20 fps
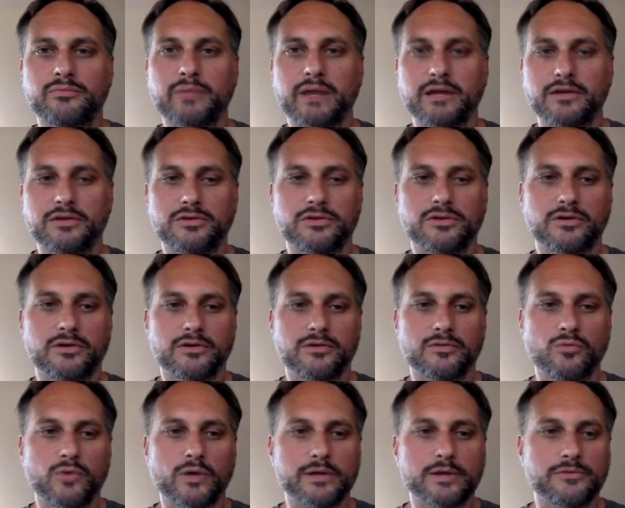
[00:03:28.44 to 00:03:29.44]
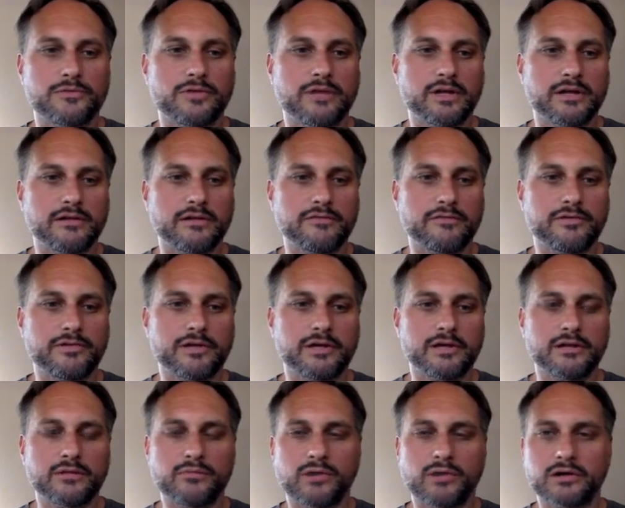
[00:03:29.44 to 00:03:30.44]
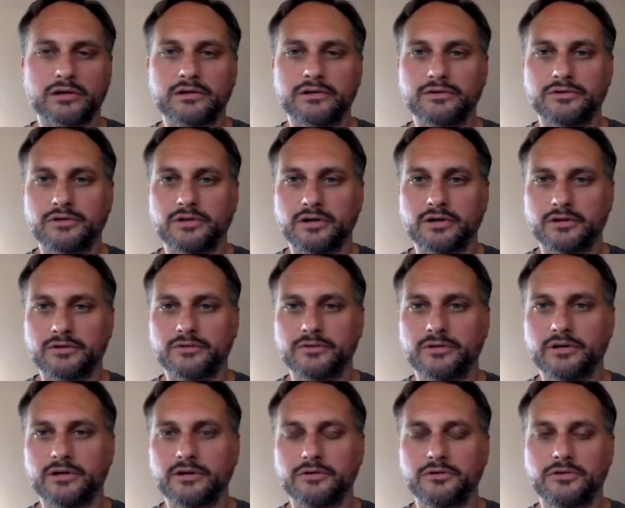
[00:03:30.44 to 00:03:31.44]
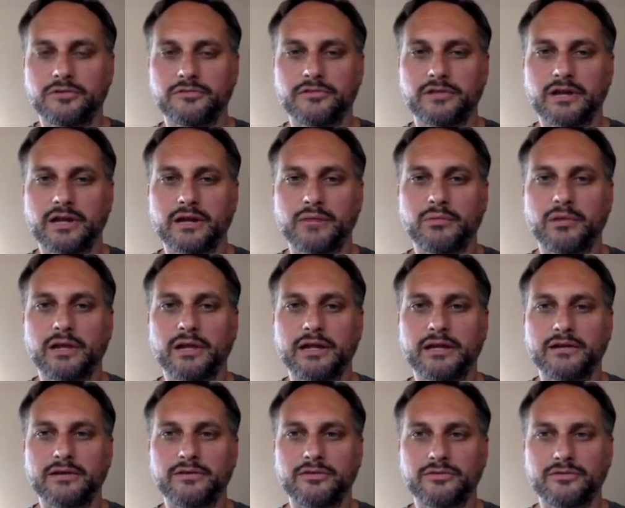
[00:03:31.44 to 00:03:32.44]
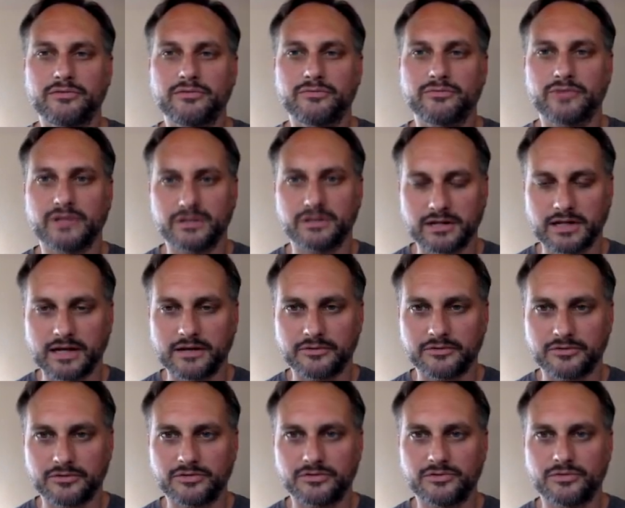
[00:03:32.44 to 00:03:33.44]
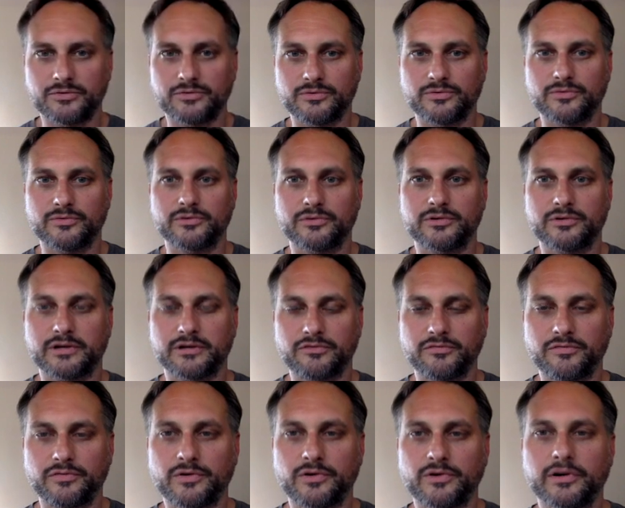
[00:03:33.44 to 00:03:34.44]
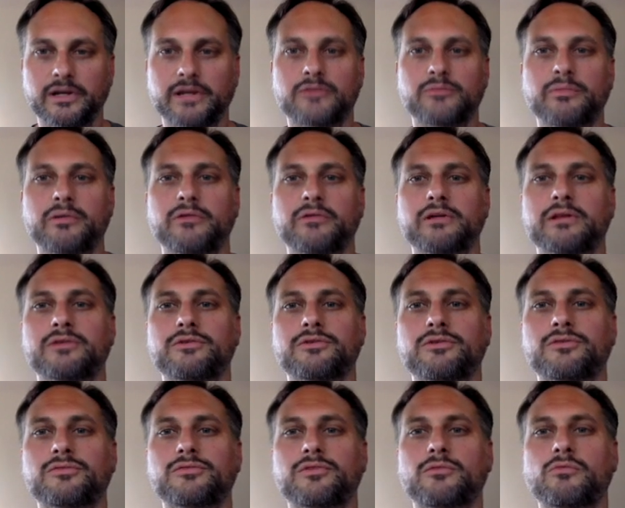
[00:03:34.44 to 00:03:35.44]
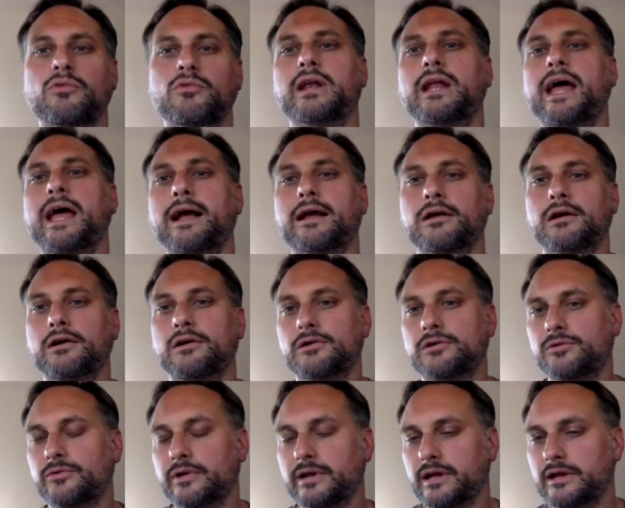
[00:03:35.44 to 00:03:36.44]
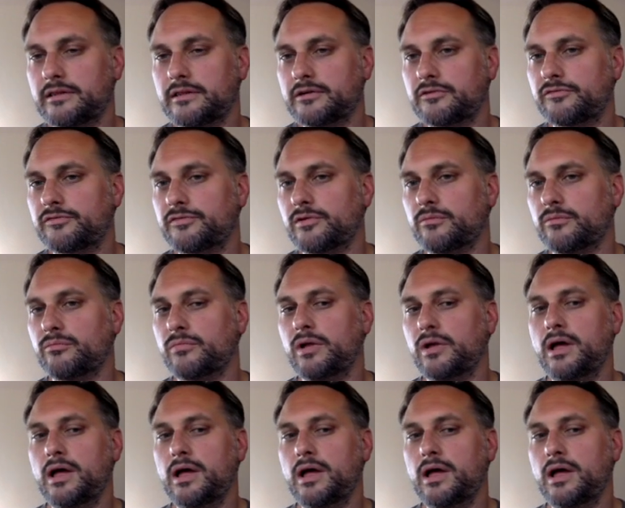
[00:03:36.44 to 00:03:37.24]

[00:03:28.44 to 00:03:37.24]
based on one single physical marker stuck to the nose of an airplane. This allows to transfer experiences from one hangar to another, from